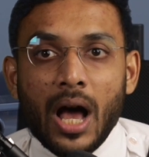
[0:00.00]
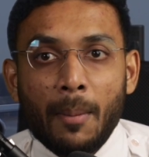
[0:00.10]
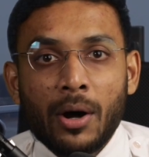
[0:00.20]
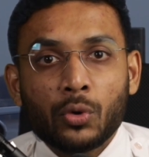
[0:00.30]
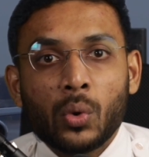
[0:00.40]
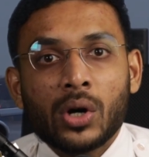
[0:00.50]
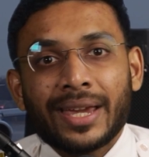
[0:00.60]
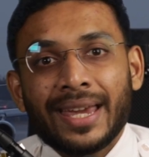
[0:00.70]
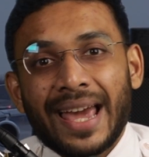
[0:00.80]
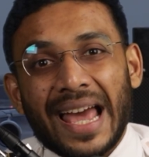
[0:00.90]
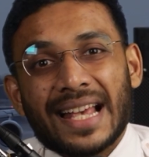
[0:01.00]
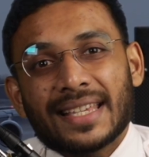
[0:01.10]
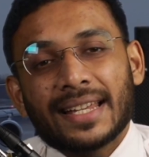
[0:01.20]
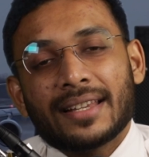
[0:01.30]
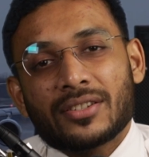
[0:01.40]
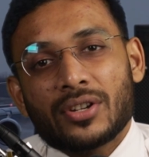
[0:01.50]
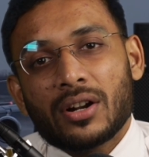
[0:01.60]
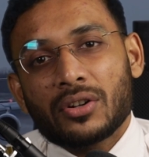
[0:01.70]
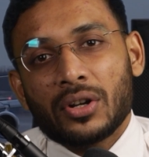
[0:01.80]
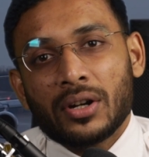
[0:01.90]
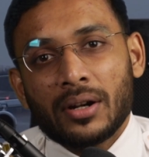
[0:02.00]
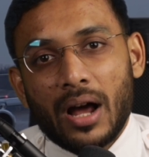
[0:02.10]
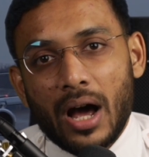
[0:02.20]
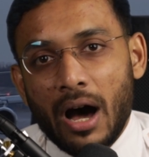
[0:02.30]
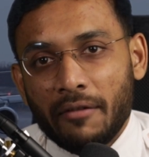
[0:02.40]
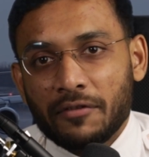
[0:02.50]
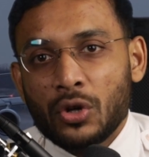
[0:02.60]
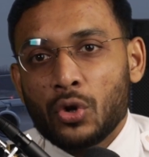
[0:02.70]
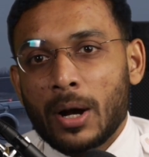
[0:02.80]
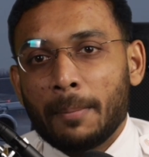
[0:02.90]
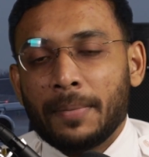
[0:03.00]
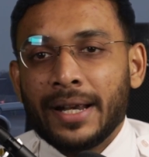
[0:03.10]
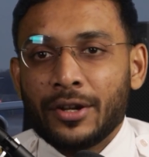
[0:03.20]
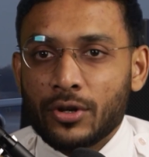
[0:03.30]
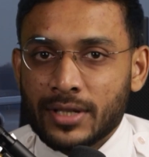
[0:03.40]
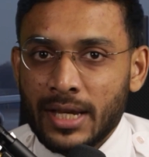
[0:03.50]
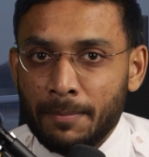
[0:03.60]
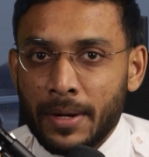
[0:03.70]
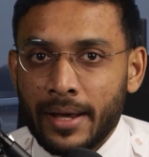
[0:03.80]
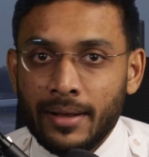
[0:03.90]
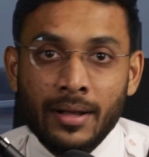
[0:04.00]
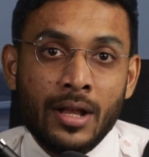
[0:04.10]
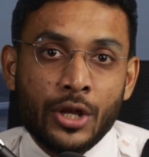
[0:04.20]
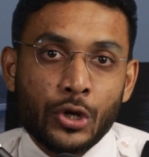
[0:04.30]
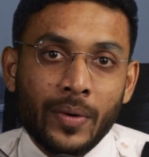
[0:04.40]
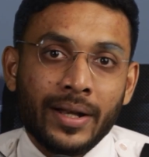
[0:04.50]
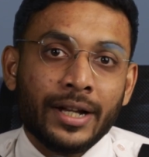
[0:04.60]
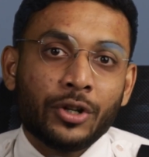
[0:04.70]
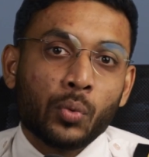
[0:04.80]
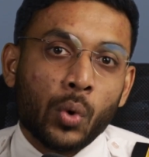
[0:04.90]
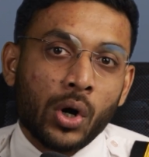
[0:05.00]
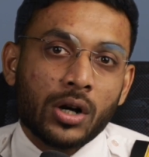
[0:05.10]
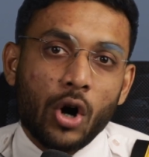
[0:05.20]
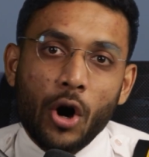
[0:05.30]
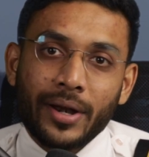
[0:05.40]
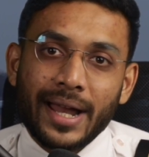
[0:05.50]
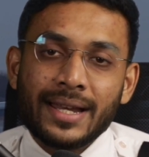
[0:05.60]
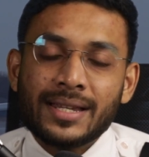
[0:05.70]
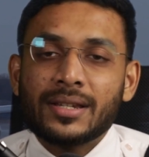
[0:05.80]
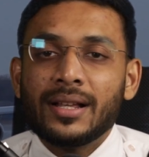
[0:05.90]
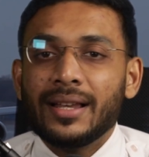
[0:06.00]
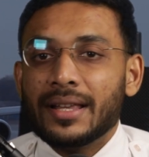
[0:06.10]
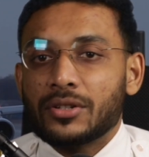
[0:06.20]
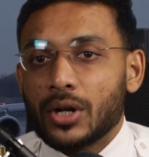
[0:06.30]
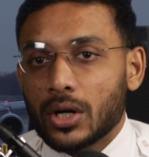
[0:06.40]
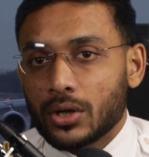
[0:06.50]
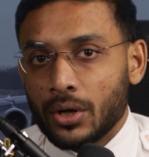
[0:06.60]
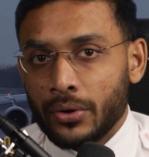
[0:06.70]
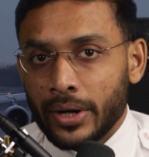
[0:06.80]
About working as an instructor after you complete your CPL, you will need to work on additional instructor